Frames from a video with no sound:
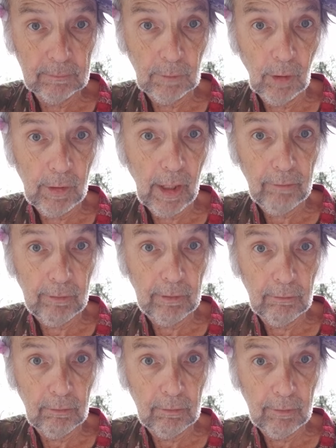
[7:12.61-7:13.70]
Oh, yeah,
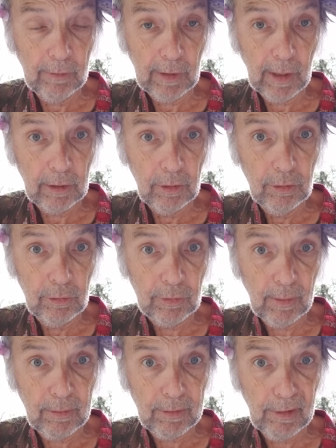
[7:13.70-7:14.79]
they've got nukes
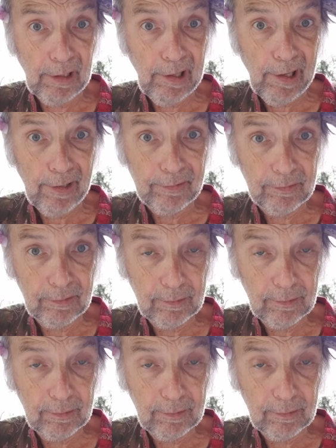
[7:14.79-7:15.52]
out of their ass.